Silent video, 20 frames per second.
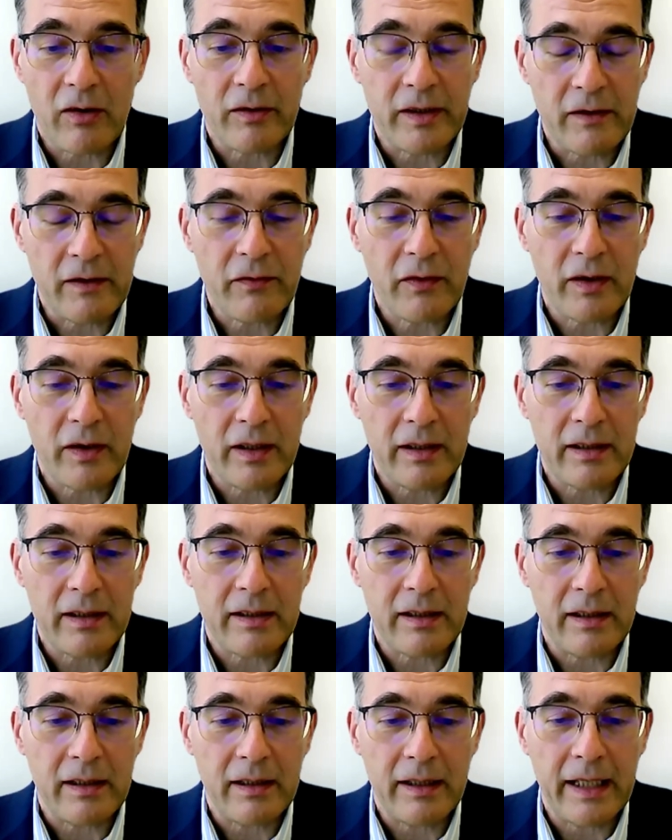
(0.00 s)
different
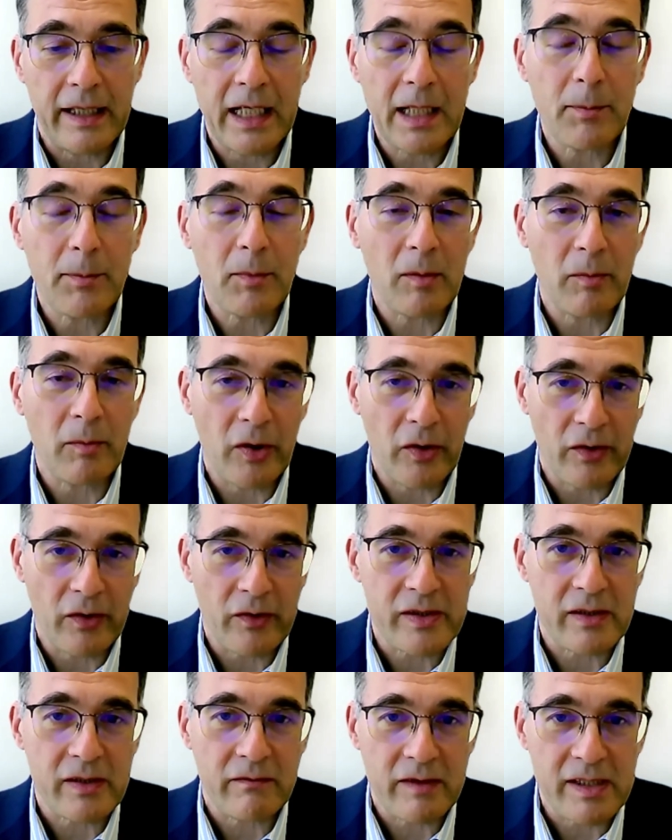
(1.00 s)
animal
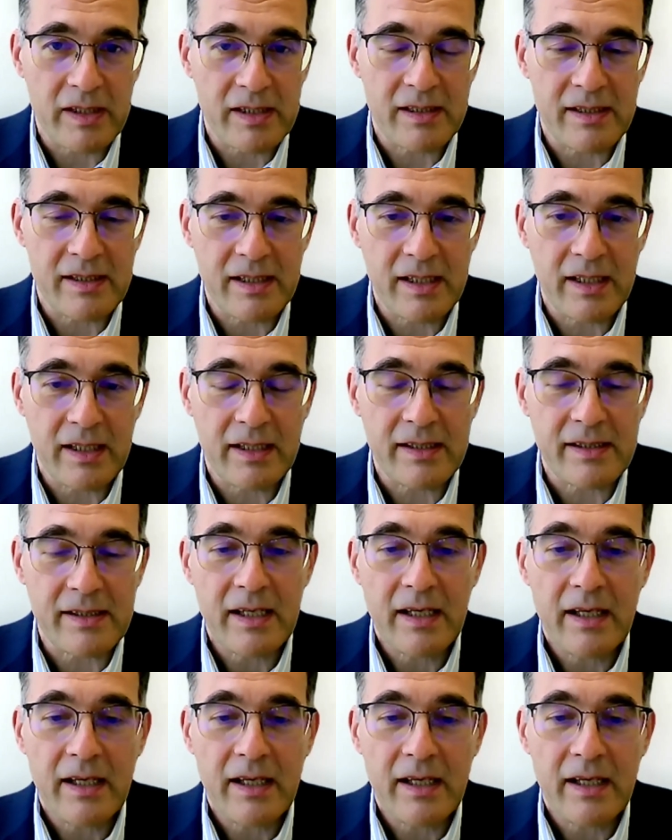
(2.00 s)
models of this disease.